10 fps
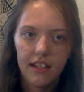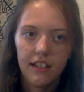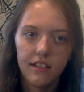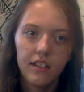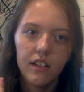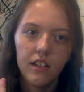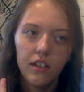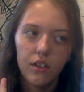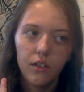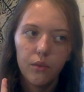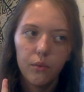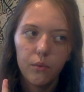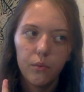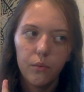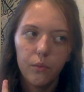and
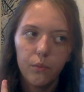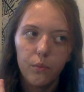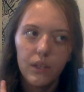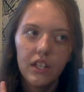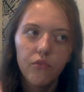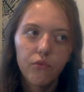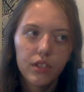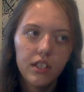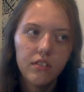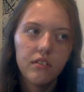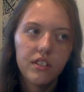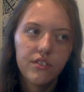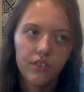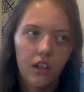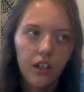we really only
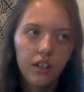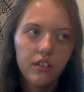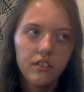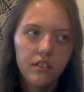saw